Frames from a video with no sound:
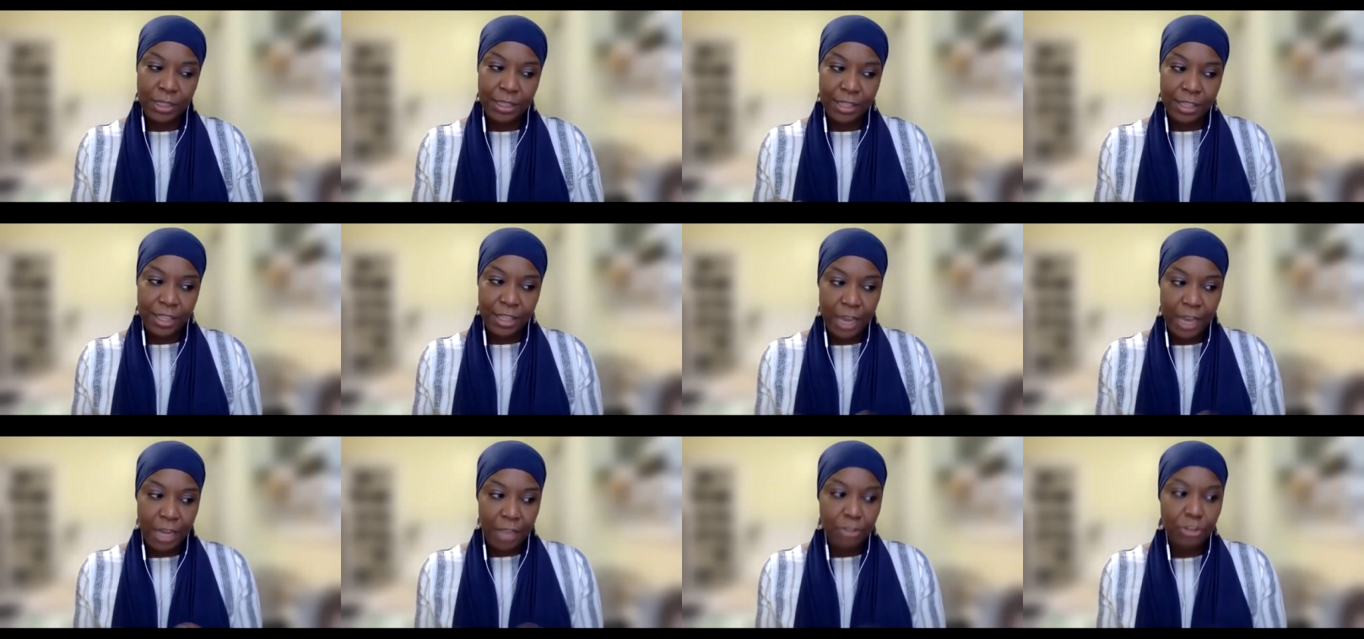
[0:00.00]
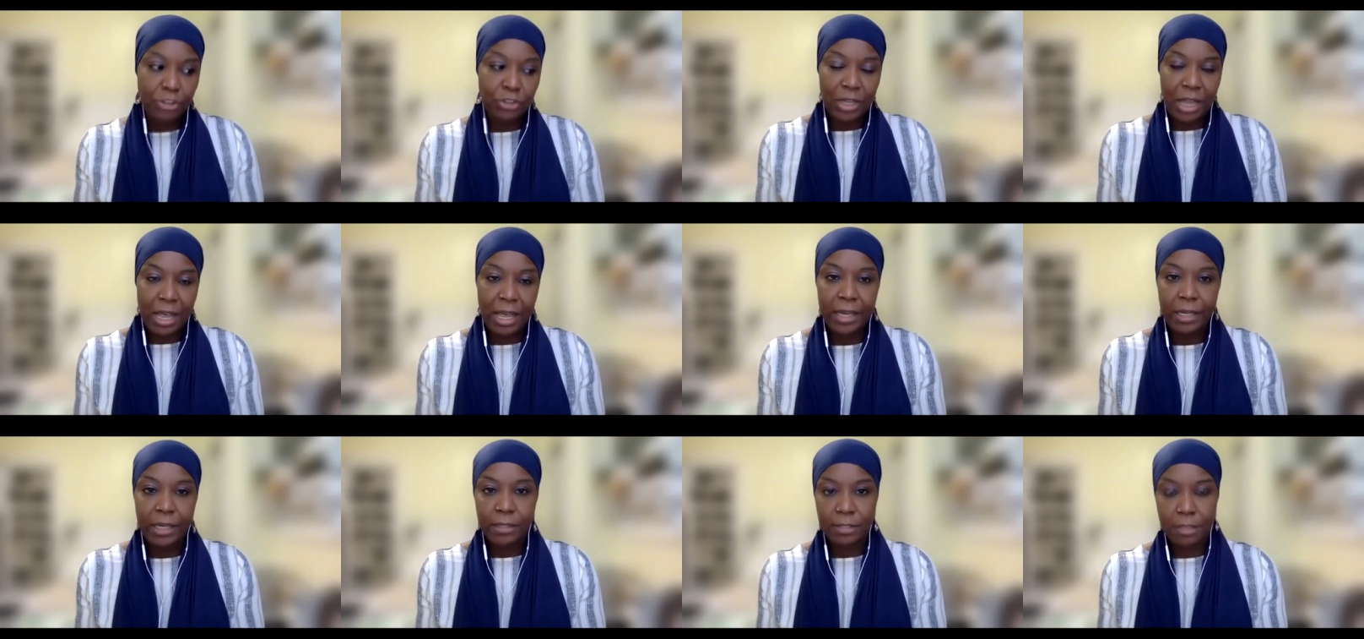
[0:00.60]
the
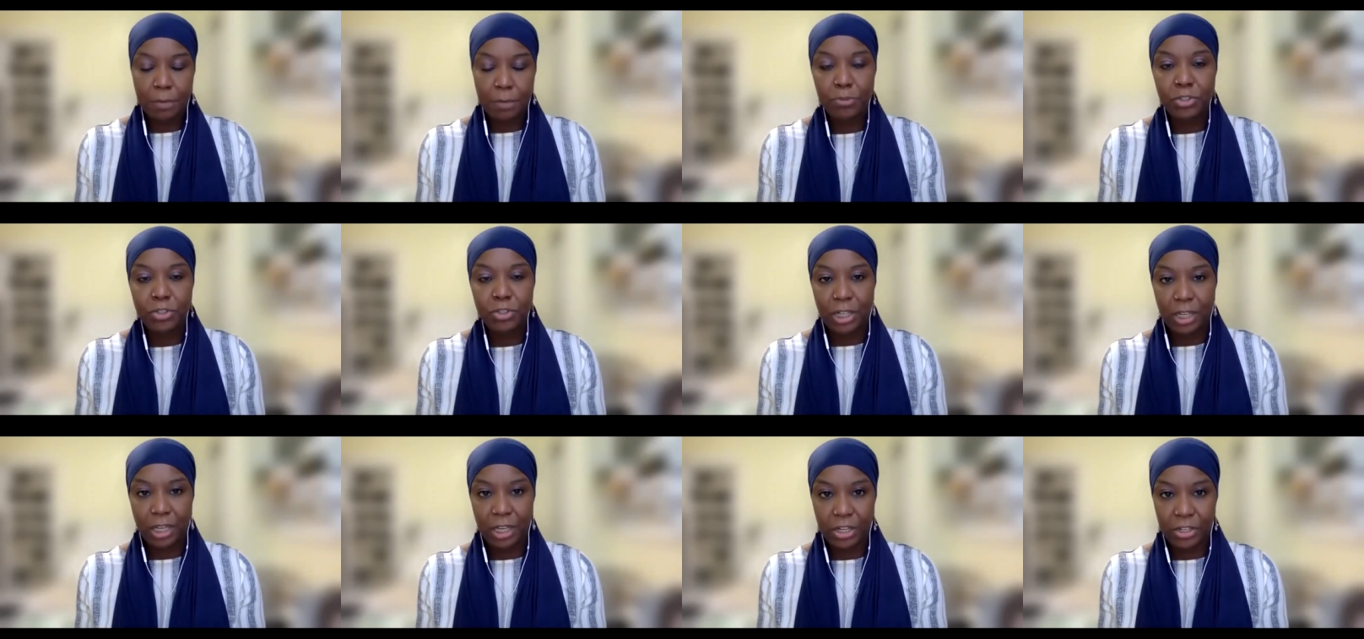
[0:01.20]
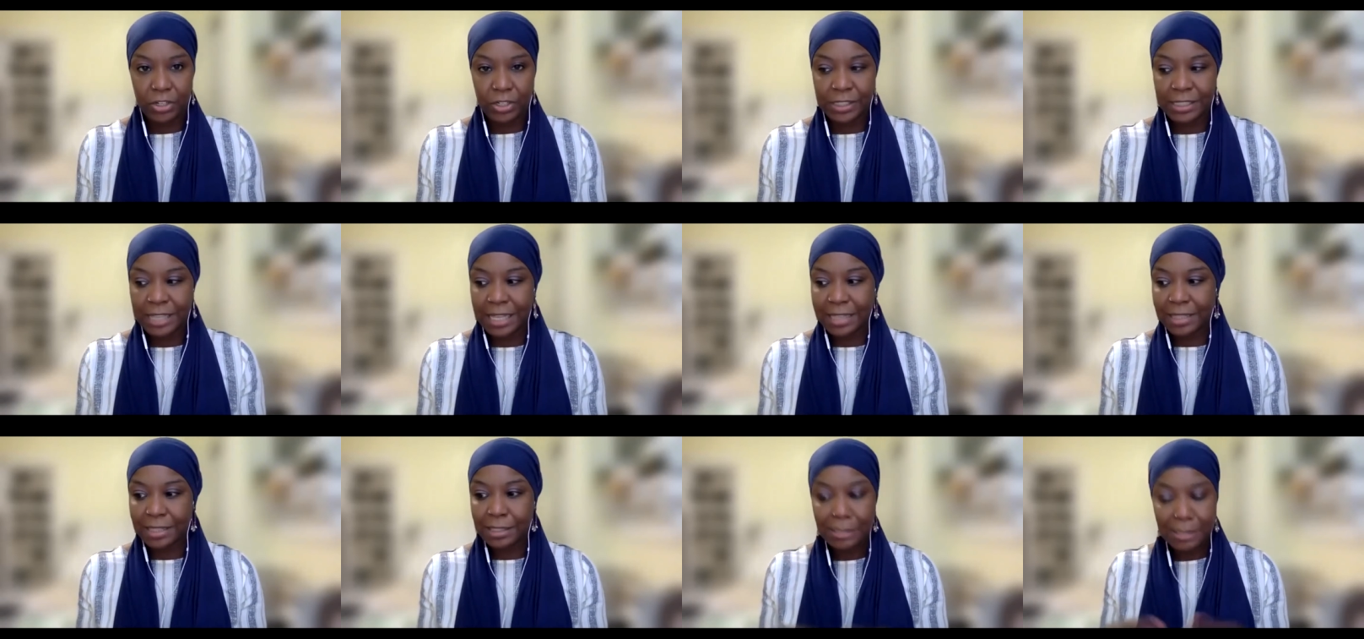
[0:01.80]
underlying assumption here is
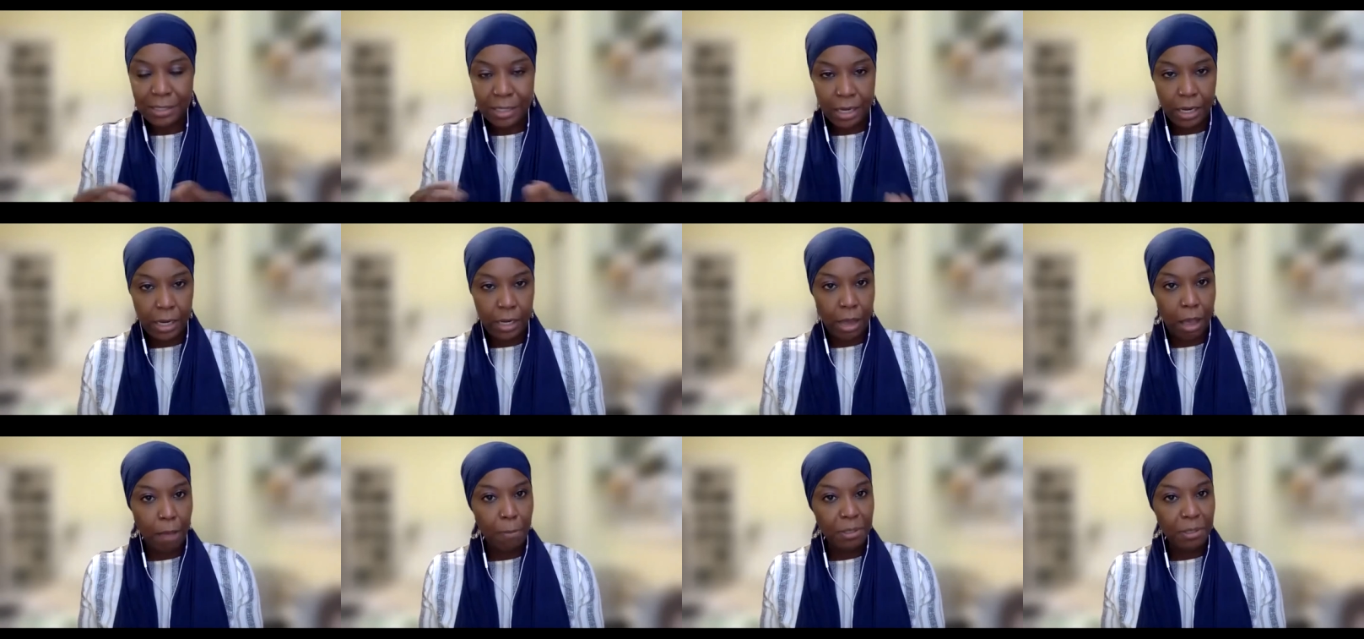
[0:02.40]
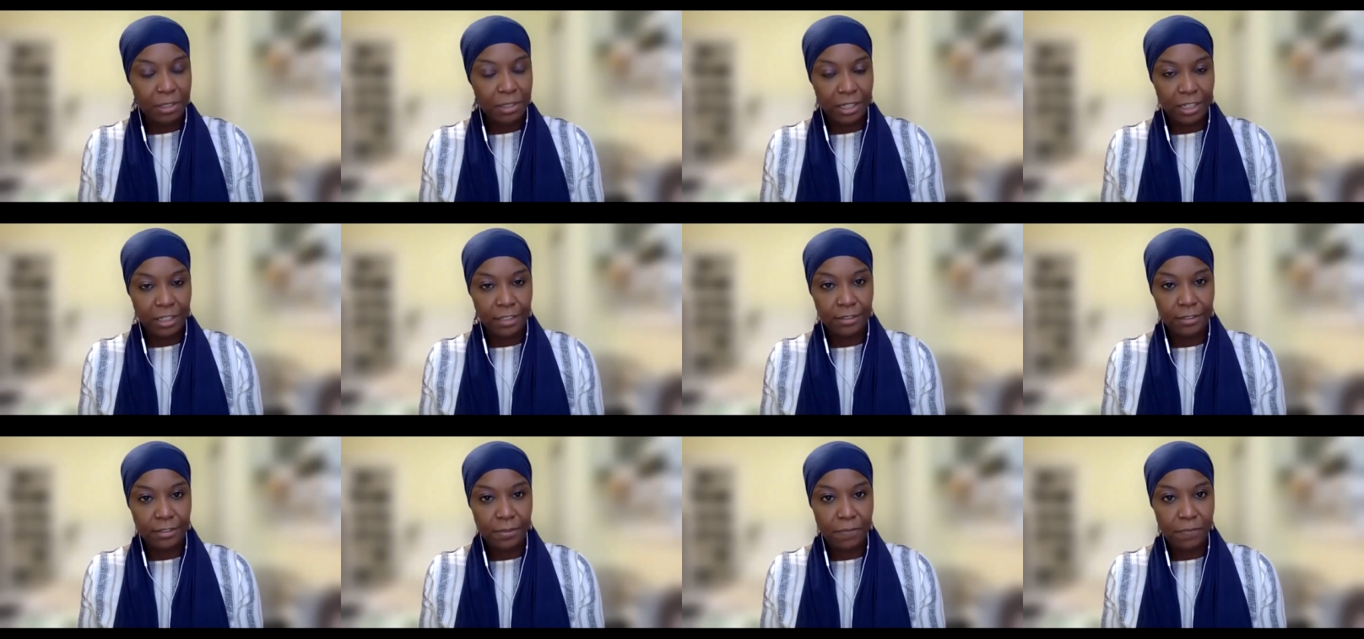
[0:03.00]
that this is an anomaly,
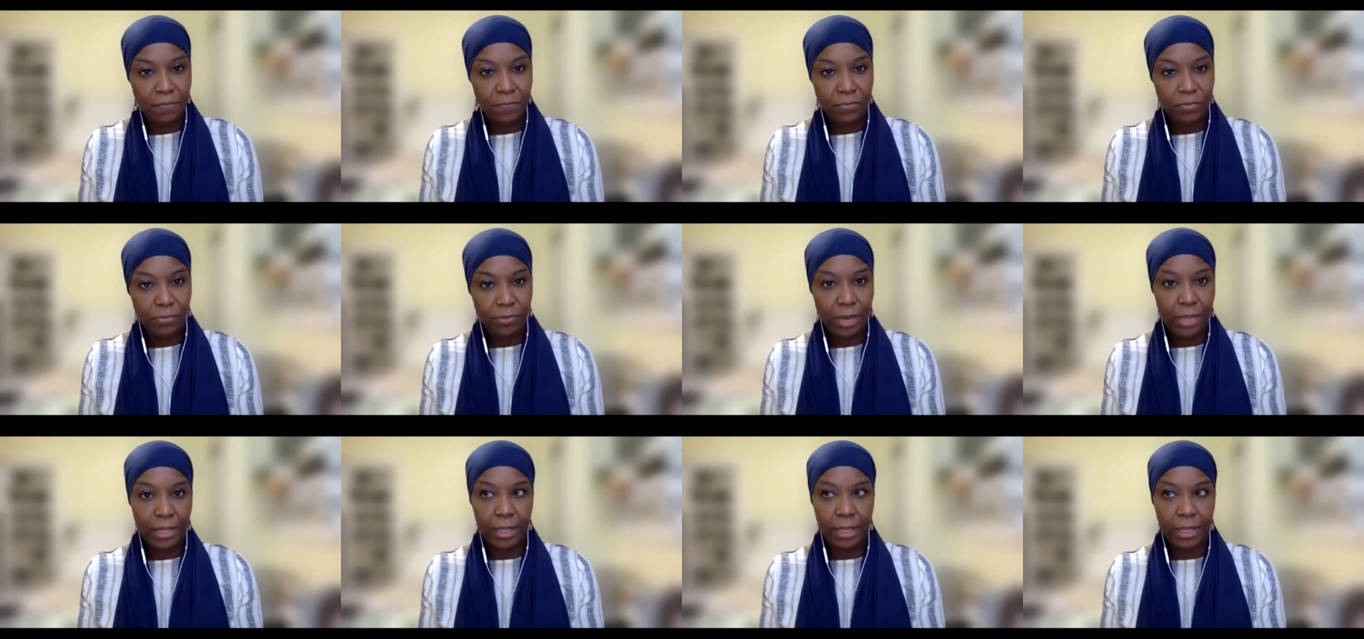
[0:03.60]
right?